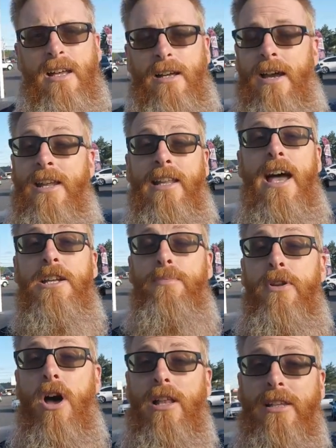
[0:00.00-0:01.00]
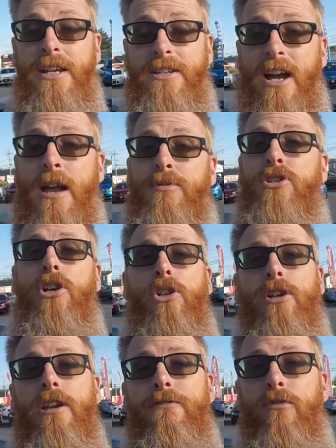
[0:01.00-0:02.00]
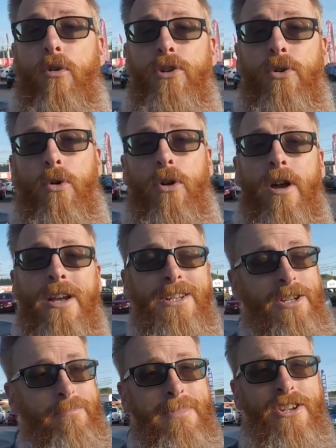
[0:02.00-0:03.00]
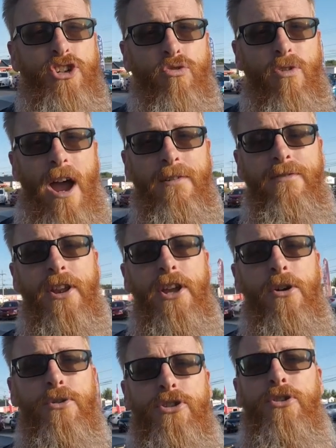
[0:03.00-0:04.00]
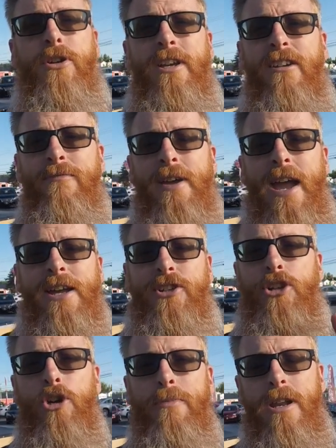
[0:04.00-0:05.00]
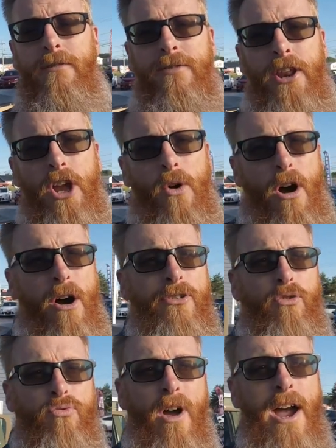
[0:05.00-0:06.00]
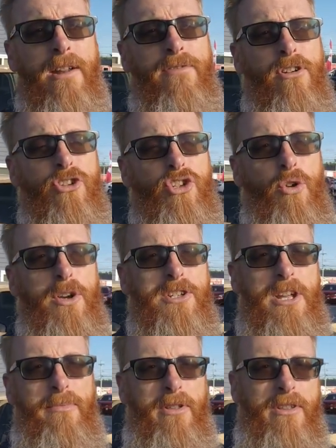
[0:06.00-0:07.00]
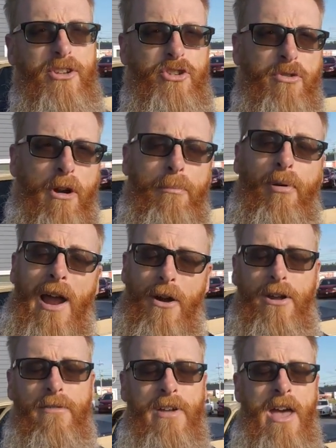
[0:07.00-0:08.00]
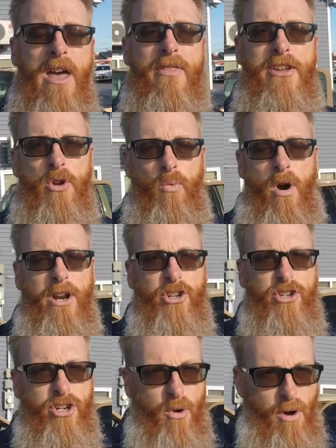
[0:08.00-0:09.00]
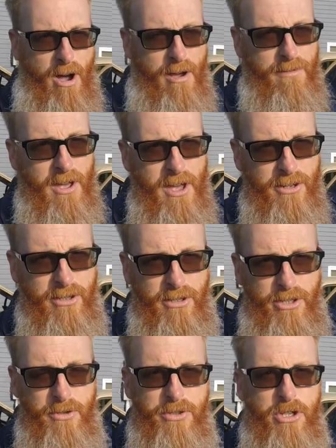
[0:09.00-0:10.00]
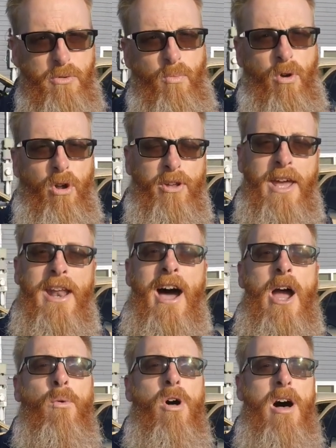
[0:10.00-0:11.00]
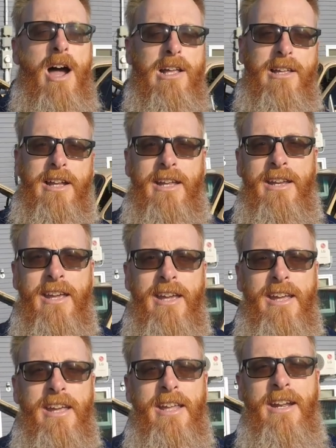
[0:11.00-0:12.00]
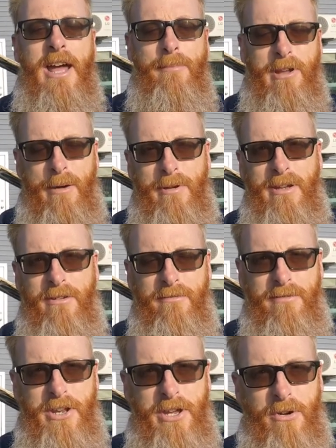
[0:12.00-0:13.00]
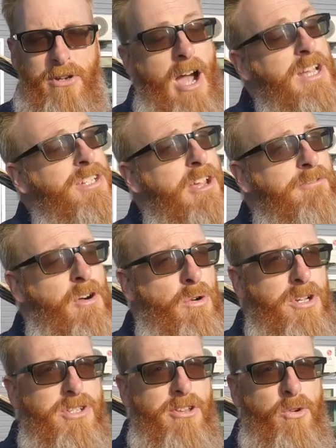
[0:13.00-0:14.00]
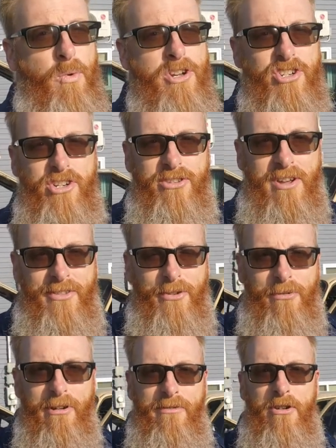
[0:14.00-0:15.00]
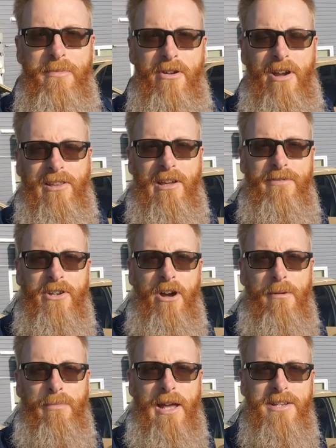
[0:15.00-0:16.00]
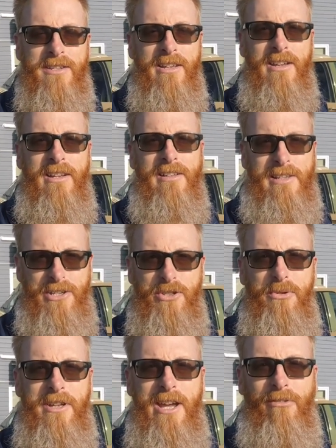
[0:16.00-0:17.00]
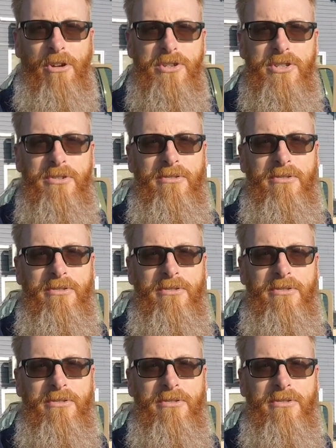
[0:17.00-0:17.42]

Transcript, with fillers: And last but not least, I'm still looking for your submit your ride videos. You can give me a two minute video on the ride of your choice, something that you are proud of, that you want to show off to the YouTube world, and I will highlight it in an upcoming video. Guys, stay focused on the windshield, not the rearview mirror. I love you. God bless. Let's do it again real soon.